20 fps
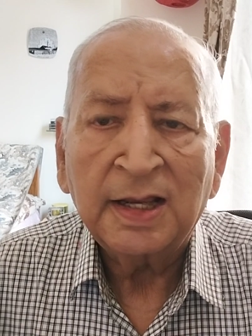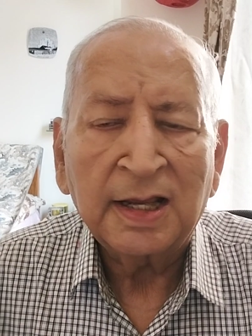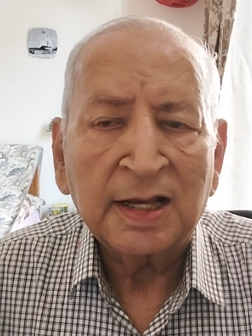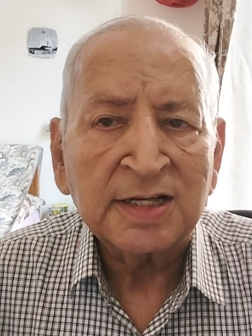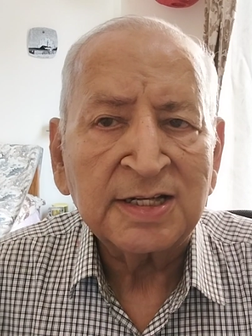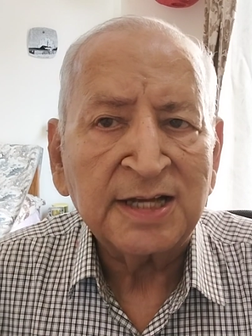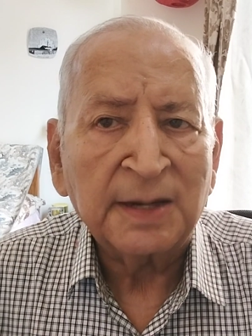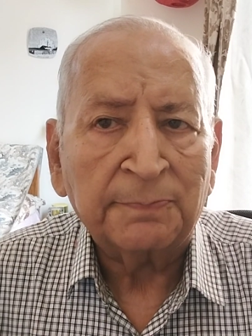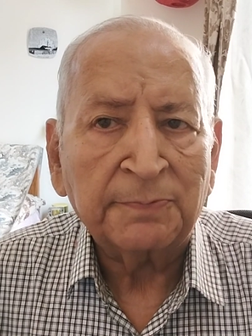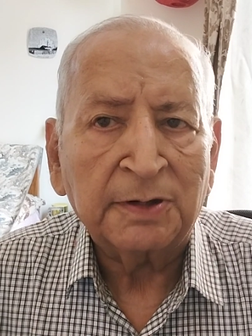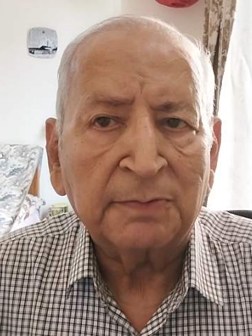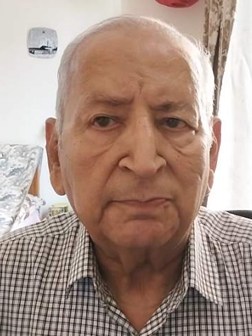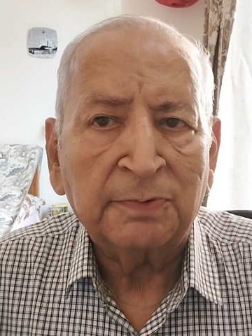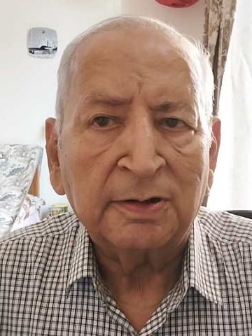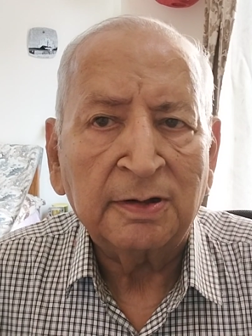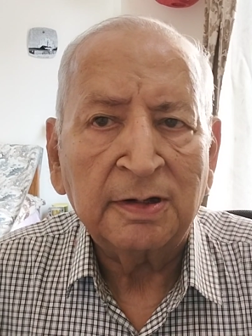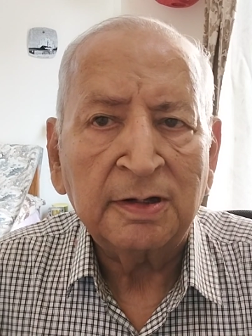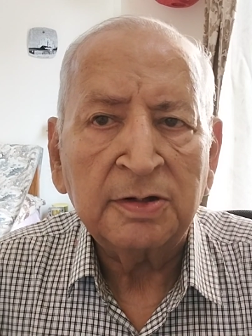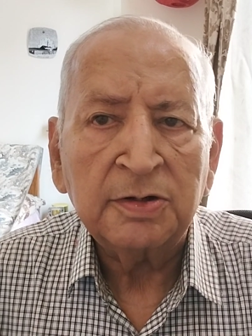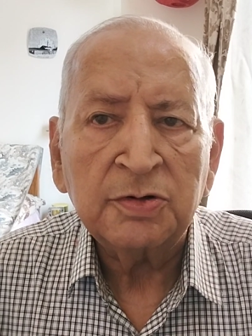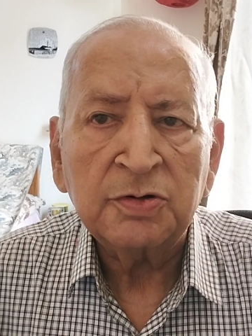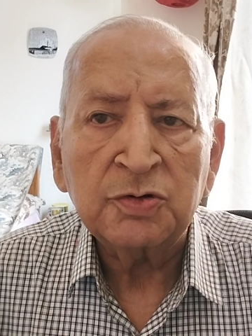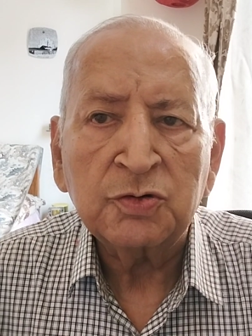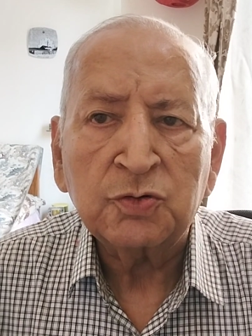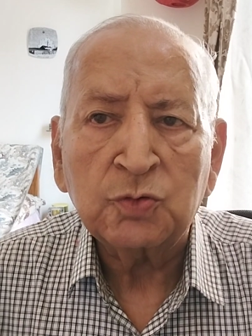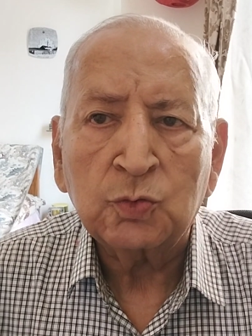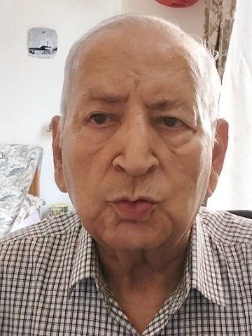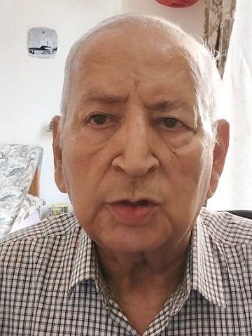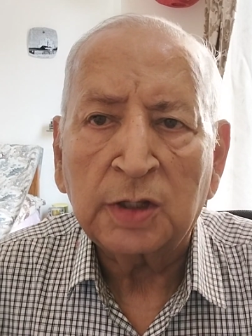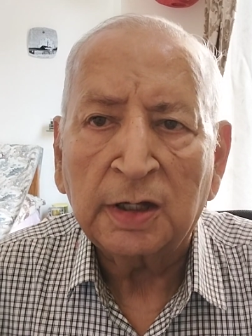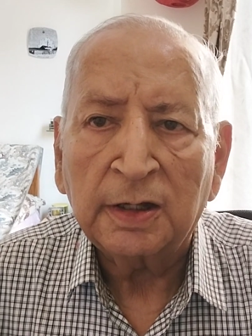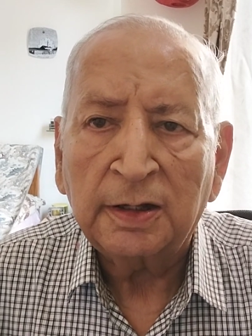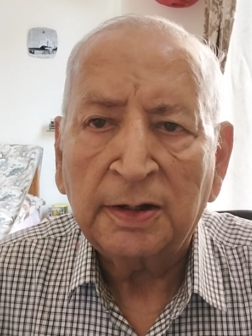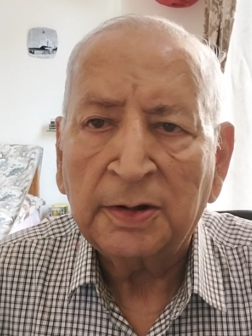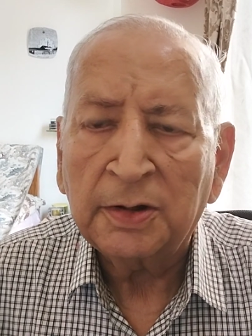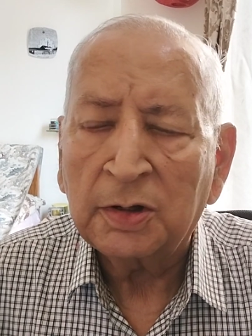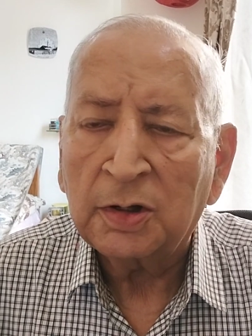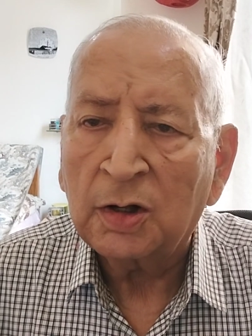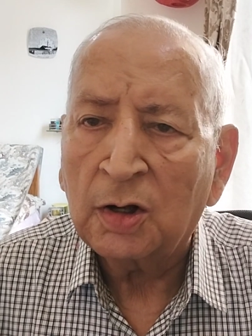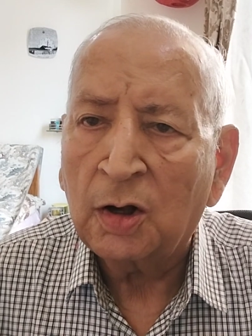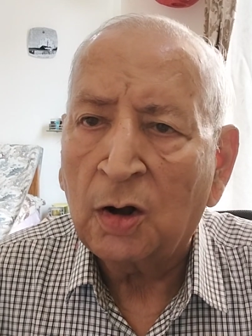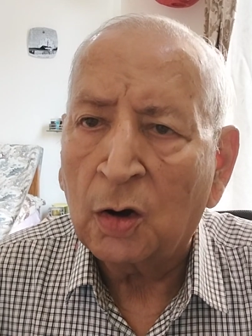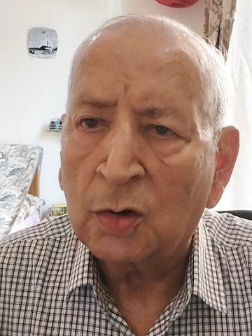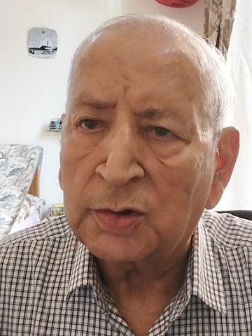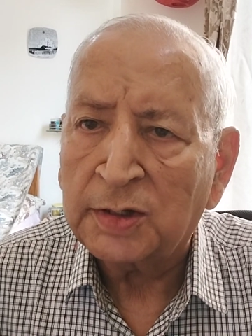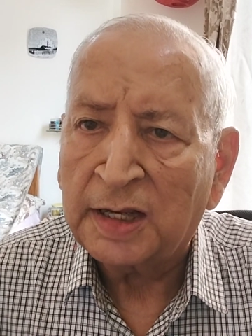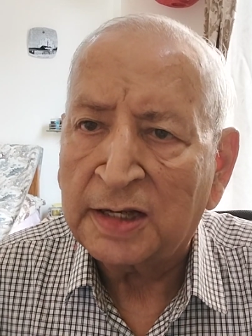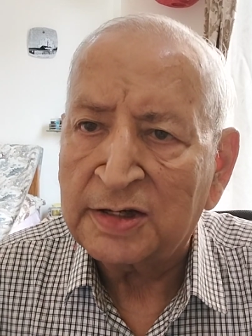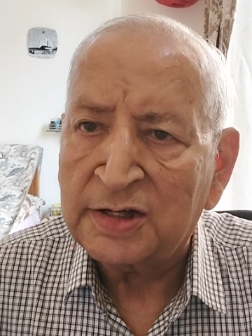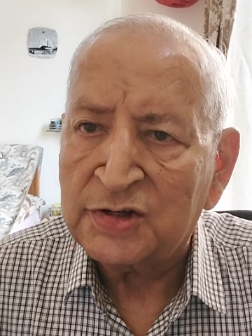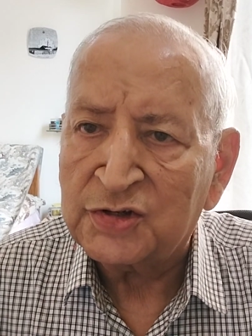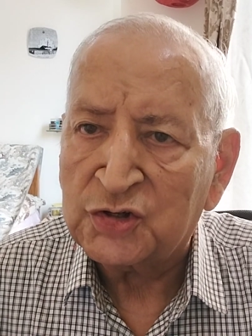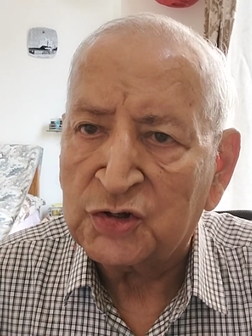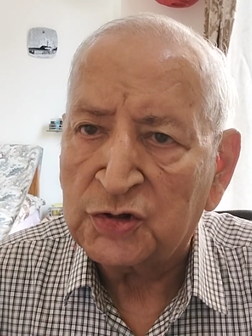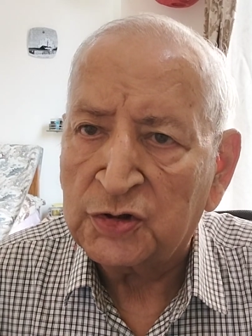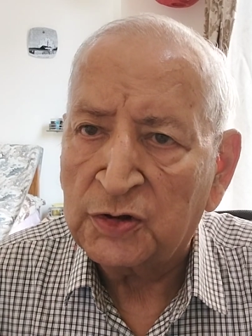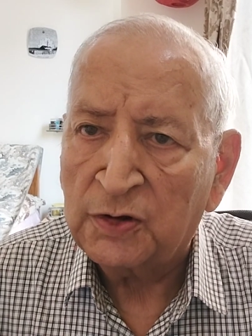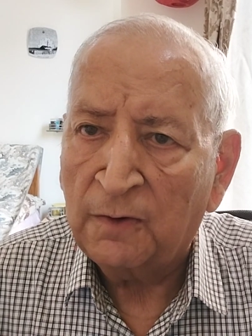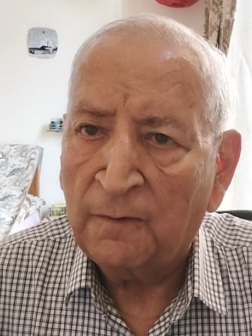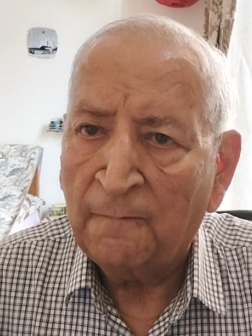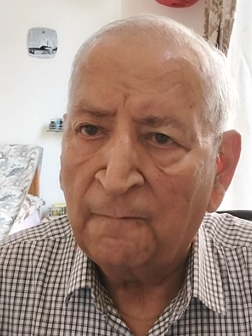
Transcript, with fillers: acceptable to the organization.